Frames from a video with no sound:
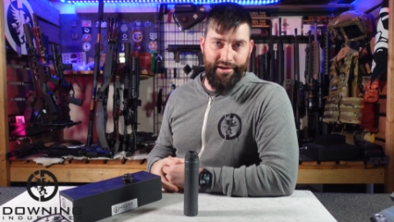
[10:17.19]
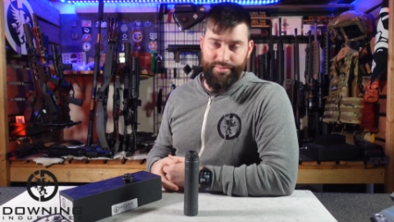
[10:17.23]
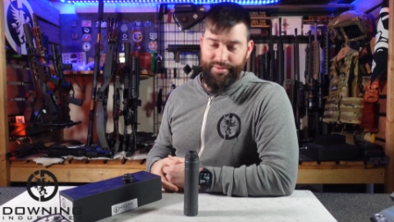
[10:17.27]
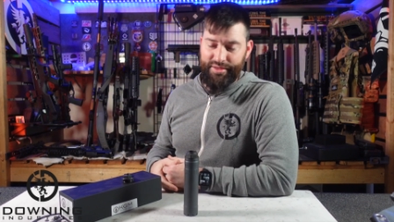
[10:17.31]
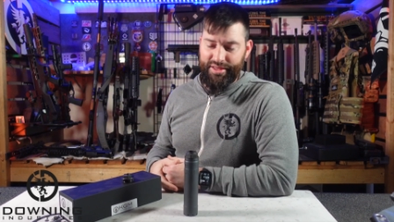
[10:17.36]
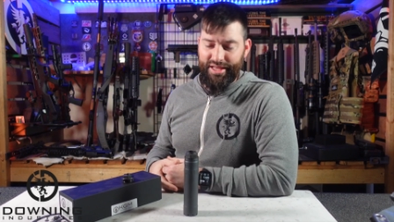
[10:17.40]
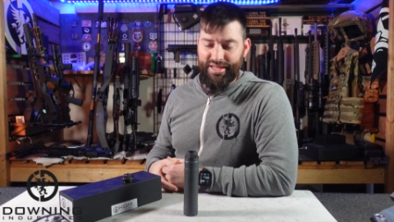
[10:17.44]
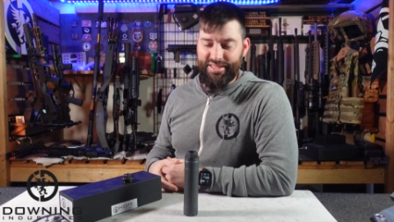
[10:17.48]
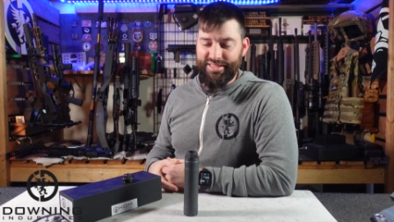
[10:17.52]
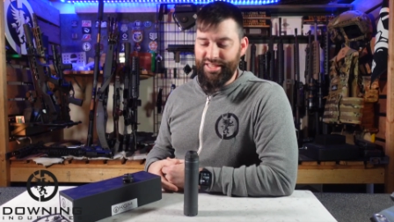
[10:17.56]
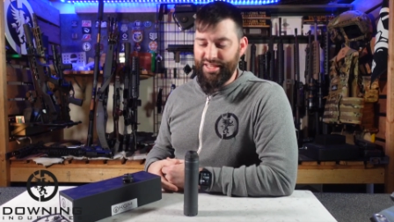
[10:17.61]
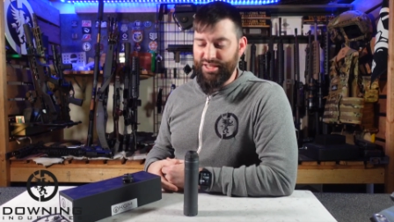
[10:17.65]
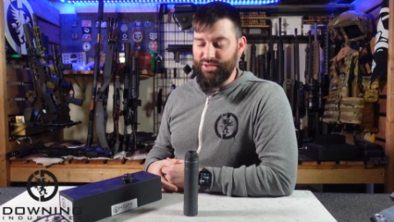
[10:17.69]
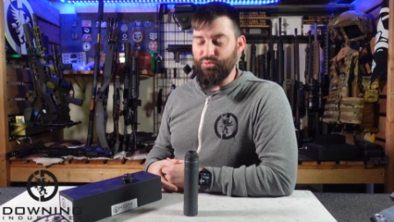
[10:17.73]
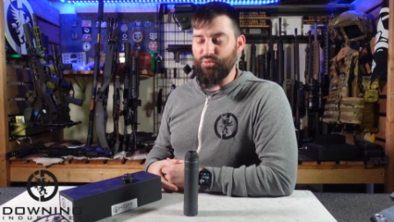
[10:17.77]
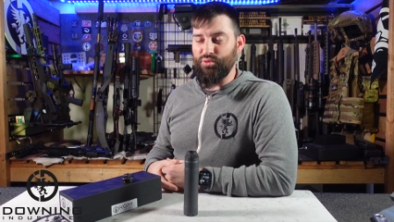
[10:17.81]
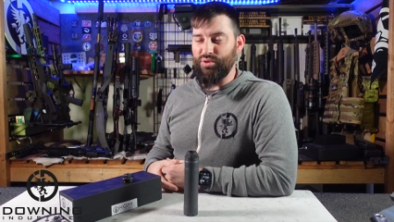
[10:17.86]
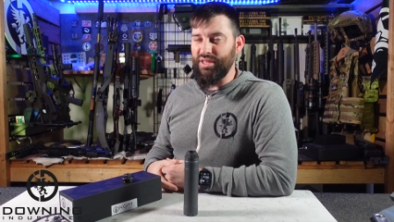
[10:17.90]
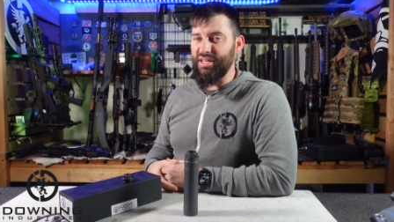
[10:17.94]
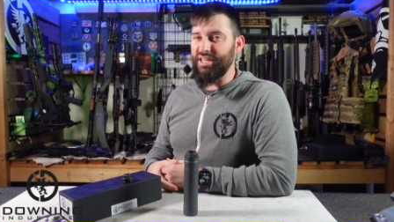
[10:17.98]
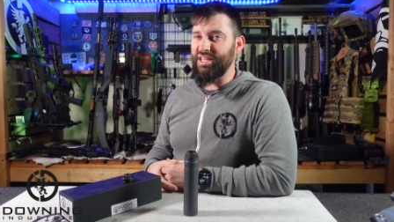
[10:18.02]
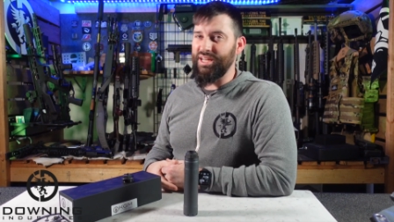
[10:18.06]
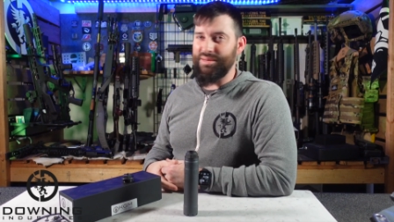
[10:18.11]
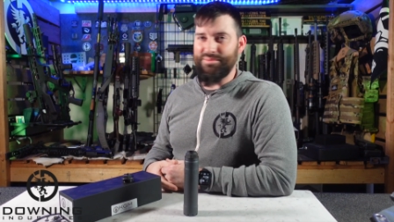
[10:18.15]
I mean, that,
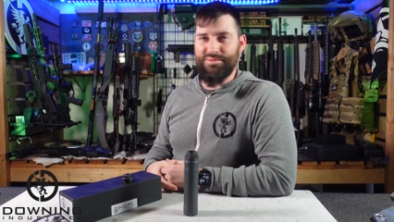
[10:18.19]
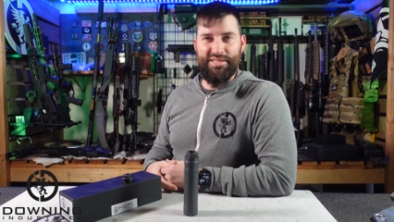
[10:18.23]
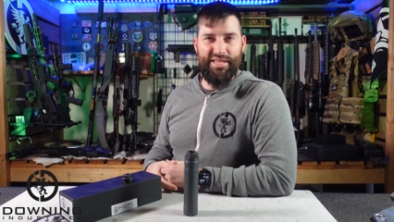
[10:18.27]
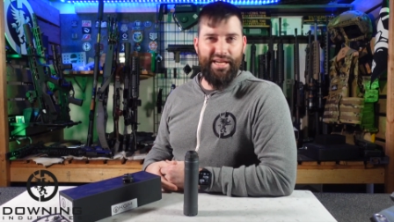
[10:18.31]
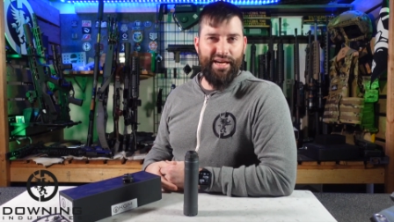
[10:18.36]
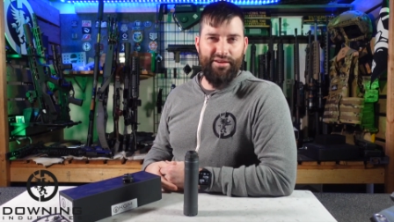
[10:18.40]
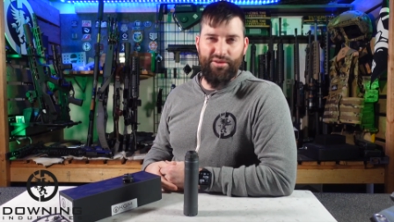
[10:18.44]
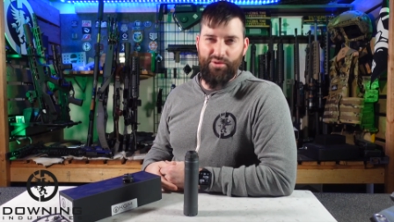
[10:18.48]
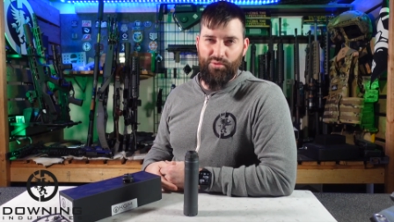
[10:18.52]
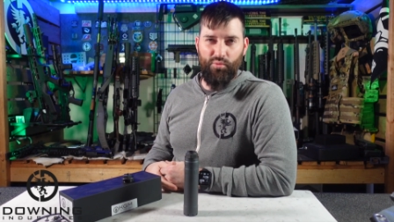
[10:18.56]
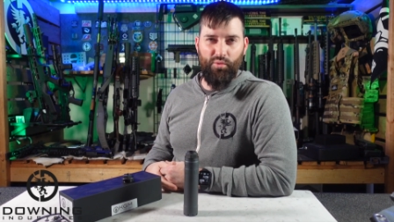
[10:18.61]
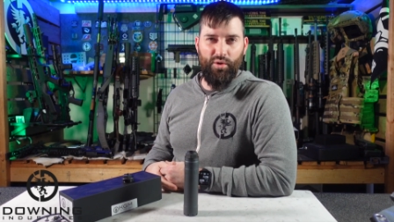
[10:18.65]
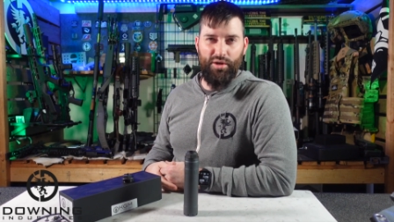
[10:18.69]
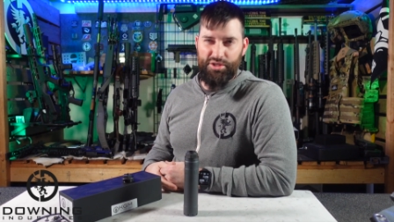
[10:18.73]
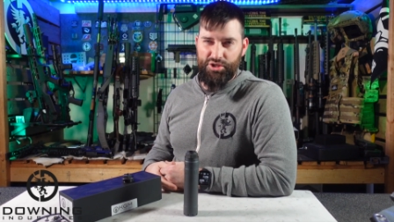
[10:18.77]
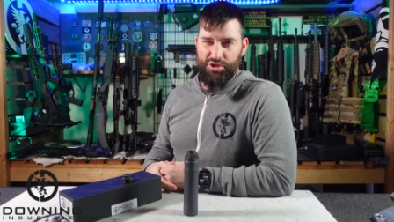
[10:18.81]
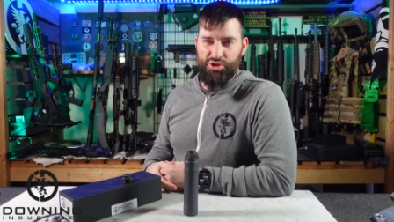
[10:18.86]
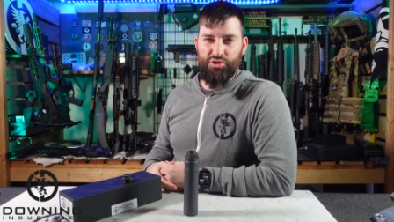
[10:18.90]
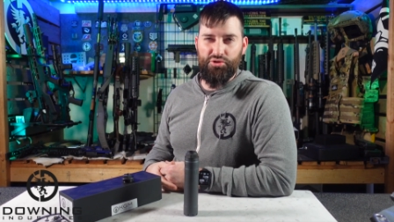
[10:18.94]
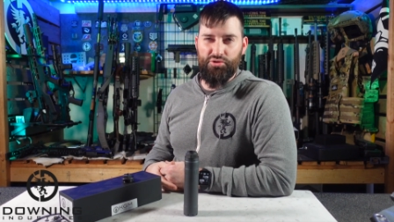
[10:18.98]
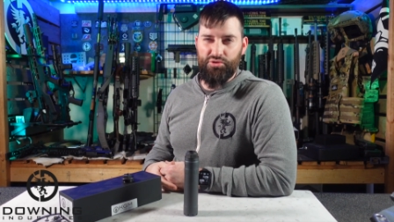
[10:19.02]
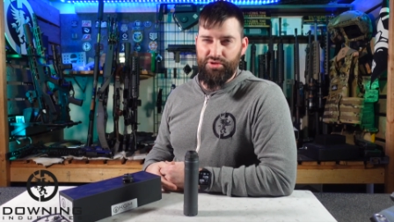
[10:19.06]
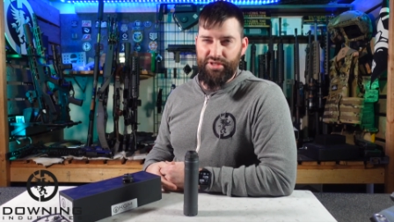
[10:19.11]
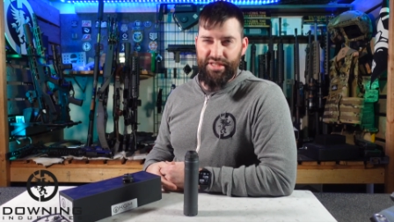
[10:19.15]
really comes down to
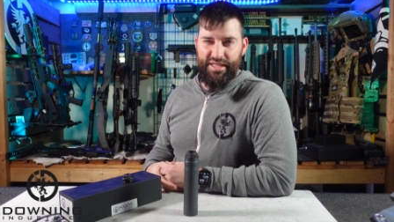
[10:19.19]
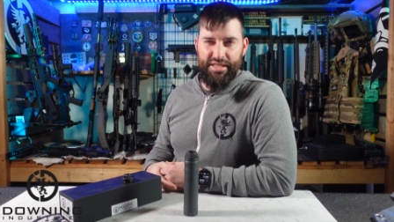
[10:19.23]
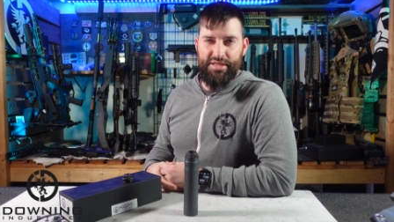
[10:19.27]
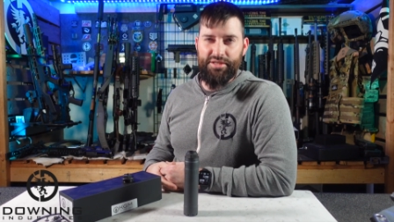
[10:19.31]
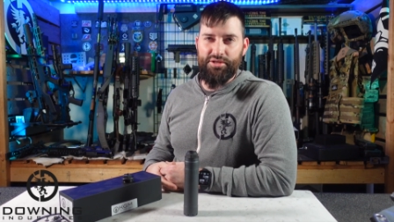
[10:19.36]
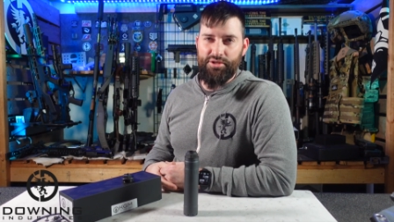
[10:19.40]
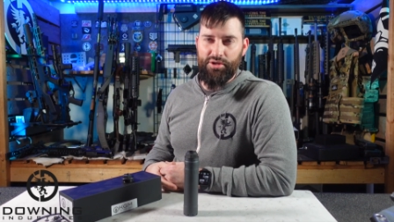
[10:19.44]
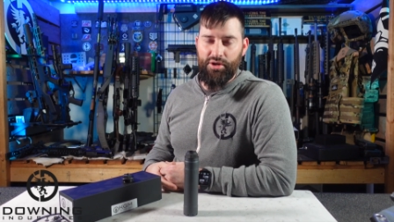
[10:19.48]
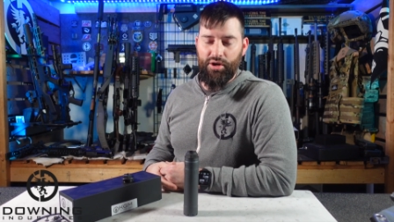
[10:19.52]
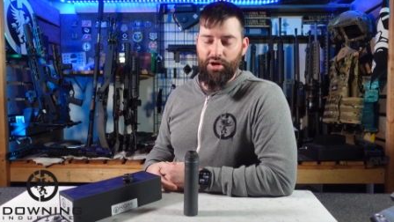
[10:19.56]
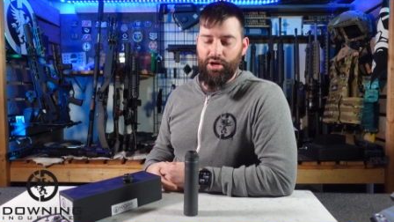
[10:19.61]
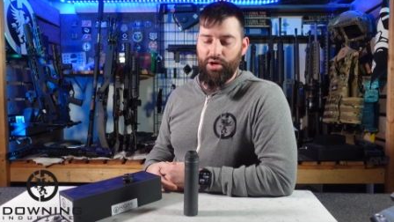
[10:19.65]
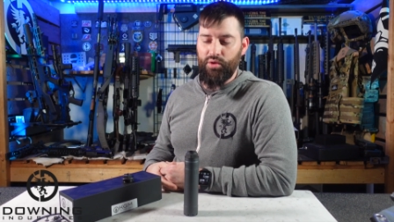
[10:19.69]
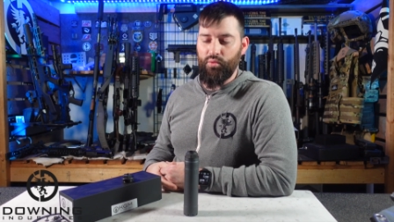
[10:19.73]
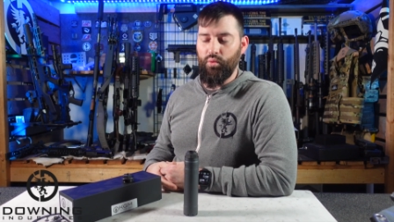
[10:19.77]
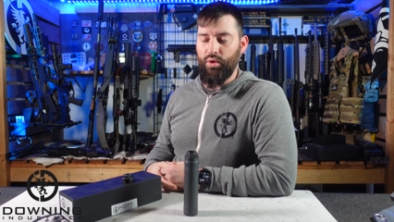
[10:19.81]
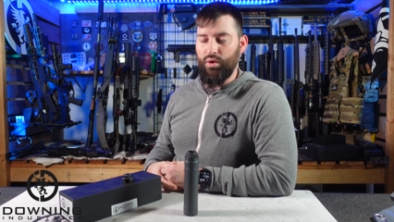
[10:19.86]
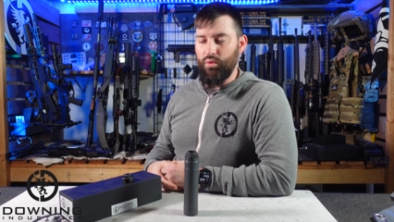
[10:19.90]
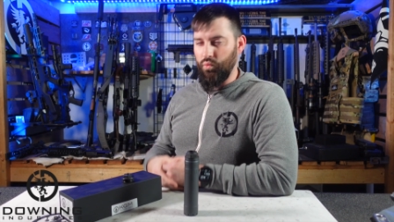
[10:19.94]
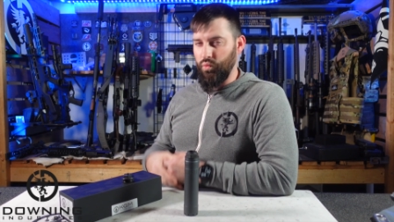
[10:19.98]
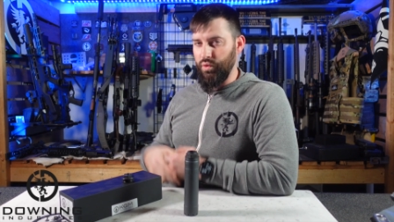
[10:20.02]
what your needs are and what